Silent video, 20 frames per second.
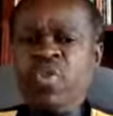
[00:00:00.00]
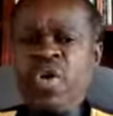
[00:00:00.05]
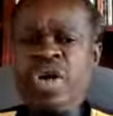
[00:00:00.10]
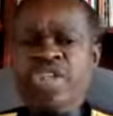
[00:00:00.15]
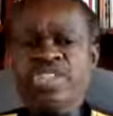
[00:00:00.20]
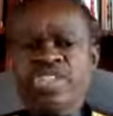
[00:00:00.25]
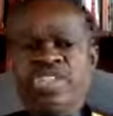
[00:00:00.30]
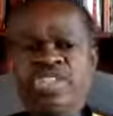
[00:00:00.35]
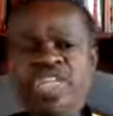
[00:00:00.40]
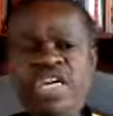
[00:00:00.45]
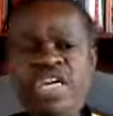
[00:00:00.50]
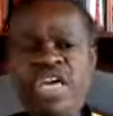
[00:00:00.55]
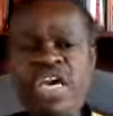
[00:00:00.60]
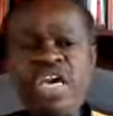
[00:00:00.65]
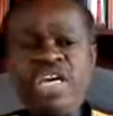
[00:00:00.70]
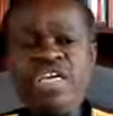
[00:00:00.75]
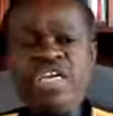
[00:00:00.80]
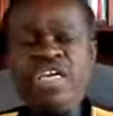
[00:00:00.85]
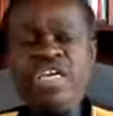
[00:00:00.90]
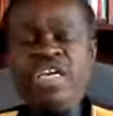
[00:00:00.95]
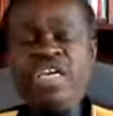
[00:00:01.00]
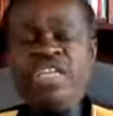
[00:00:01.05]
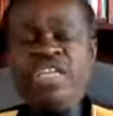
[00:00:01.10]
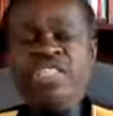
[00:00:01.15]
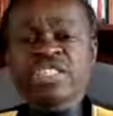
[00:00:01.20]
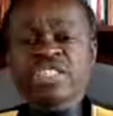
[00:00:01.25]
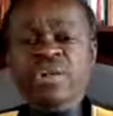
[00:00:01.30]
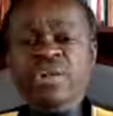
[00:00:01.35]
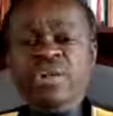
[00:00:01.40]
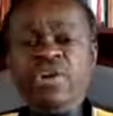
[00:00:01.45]
once again, it
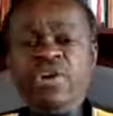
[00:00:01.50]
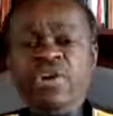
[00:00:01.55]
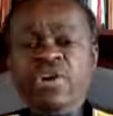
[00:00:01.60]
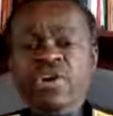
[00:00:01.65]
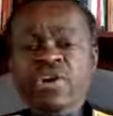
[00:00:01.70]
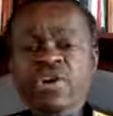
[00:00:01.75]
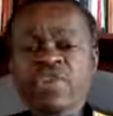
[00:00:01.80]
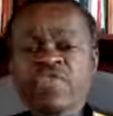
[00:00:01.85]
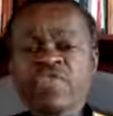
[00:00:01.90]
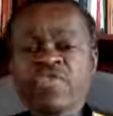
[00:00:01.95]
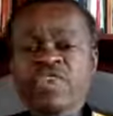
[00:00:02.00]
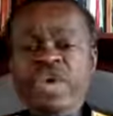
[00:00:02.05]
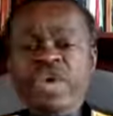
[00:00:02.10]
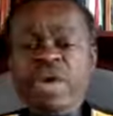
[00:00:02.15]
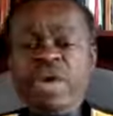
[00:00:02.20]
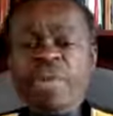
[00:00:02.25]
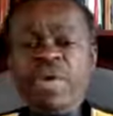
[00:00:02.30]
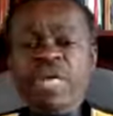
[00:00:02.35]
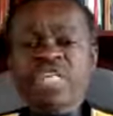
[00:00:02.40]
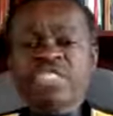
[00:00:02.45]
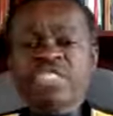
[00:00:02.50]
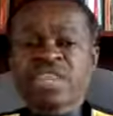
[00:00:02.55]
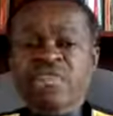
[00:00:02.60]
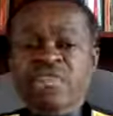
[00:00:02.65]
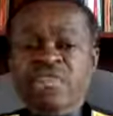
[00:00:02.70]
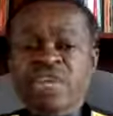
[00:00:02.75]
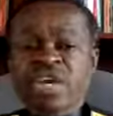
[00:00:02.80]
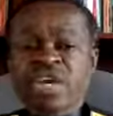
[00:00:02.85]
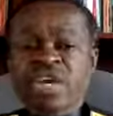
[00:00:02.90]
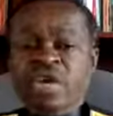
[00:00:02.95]
is the
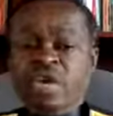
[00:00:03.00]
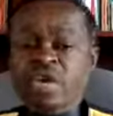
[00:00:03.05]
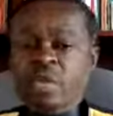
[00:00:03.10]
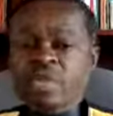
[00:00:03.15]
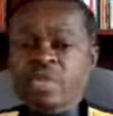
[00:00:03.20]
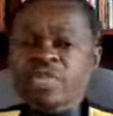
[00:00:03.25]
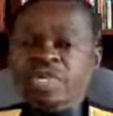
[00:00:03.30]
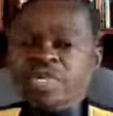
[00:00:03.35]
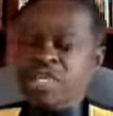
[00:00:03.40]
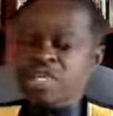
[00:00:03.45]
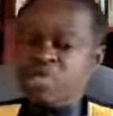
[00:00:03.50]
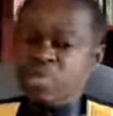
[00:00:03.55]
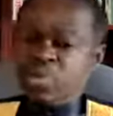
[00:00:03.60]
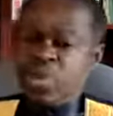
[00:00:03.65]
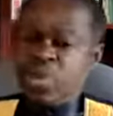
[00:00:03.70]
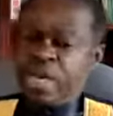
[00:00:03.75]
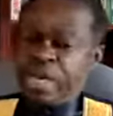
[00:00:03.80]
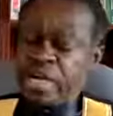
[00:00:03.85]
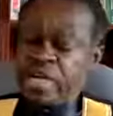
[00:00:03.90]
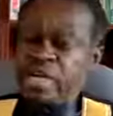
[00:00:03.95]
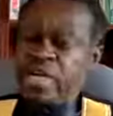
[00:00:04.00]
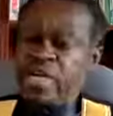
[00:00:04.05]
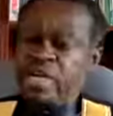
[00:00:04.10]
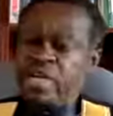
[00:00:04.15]
Monrovia-Brazzaville group that is winning.